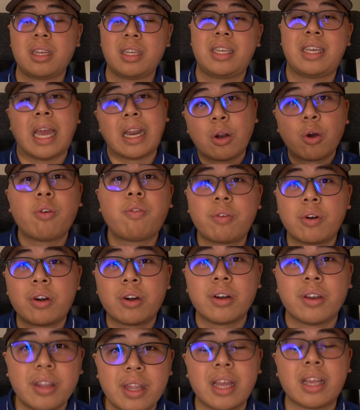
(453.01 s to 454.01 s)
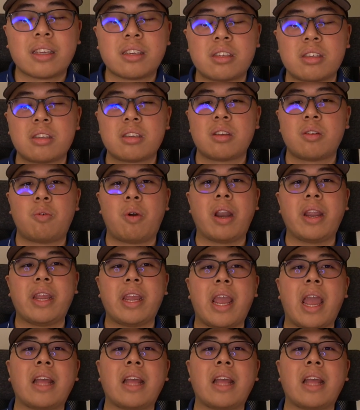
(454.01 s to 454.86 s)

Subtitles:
get over this, right?